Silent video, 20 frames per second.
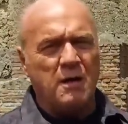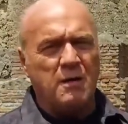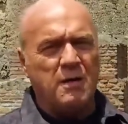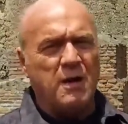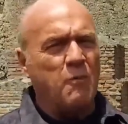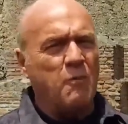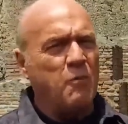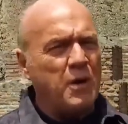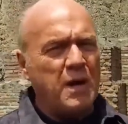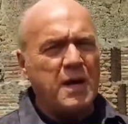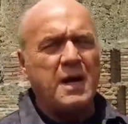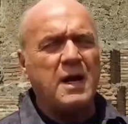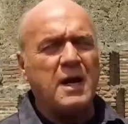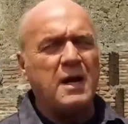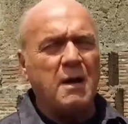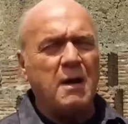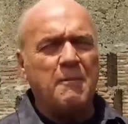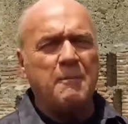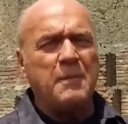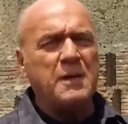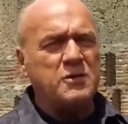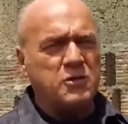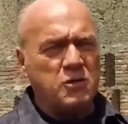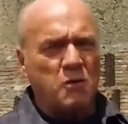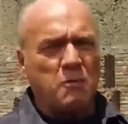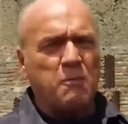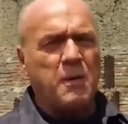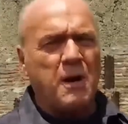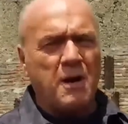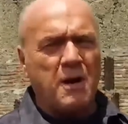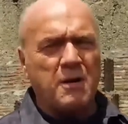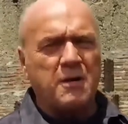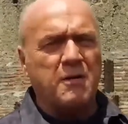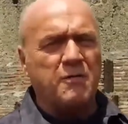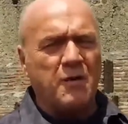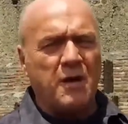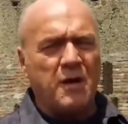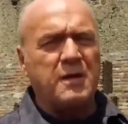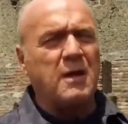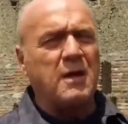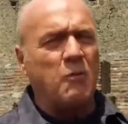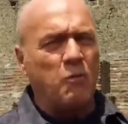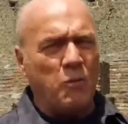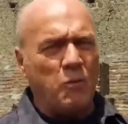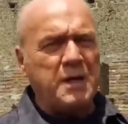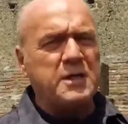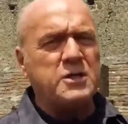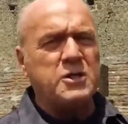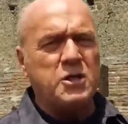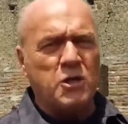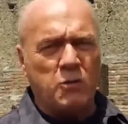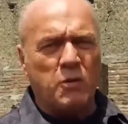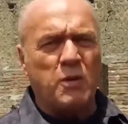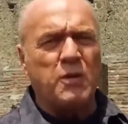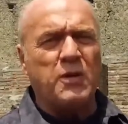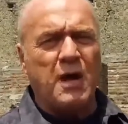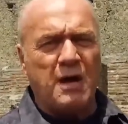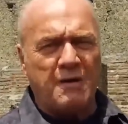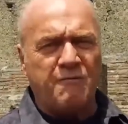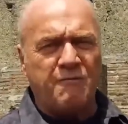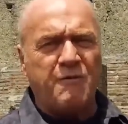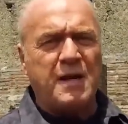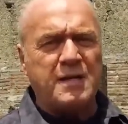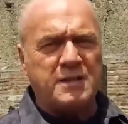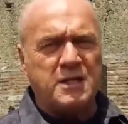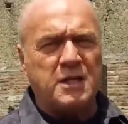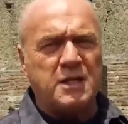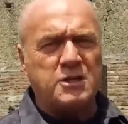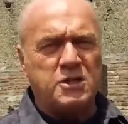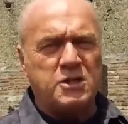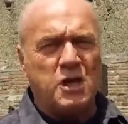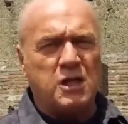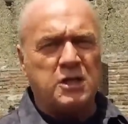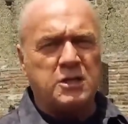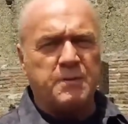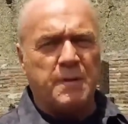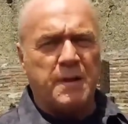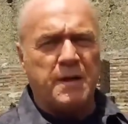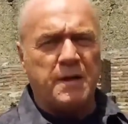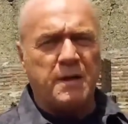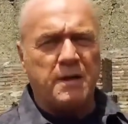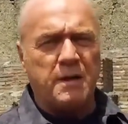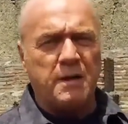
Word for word: then we cannot be so proud to think that we too will not face a judgment,